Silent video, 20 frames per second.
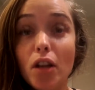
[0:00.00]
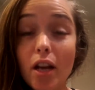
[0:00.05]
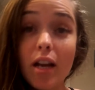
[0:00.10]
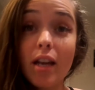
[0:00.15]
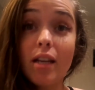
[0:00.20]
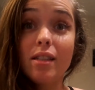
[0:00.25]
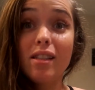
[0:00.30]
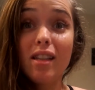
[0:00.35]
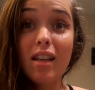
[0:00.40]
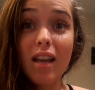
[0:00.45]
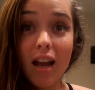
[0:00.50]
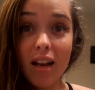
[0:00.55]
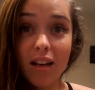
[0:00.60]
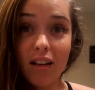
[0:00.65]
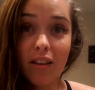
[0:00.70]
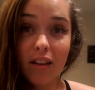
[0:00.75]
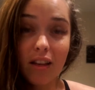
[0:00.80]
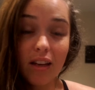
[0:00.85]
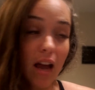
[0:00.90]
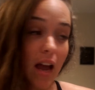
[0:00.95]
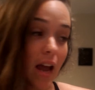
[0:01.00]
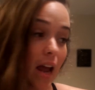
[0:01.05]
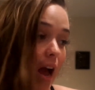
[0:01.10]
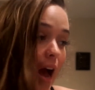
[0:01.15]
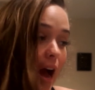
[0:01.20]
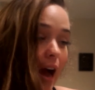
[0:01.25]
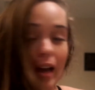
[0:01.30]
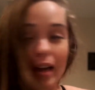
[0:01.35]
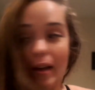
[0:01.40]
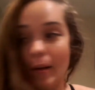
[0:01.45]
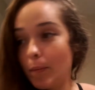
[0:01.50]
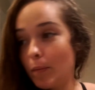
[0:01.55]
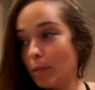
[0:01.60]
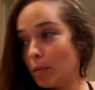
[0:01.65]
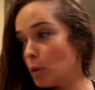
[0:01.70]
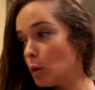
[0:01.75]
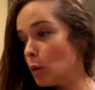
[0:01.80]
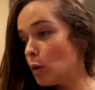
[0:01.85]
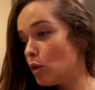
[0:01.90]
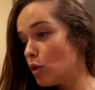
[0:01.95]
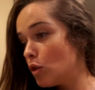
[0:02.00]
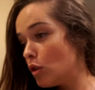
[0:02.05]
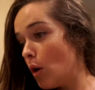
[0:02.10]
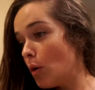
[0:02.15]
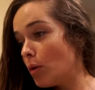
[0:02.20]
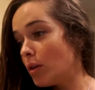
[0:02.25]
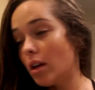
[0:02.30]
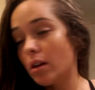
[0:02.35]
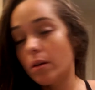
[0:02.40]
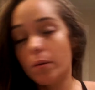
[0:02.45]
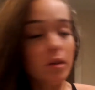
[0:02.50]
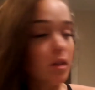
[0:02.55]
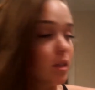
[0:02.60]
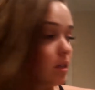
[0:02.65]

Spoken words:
is the end of the night. I am so done with this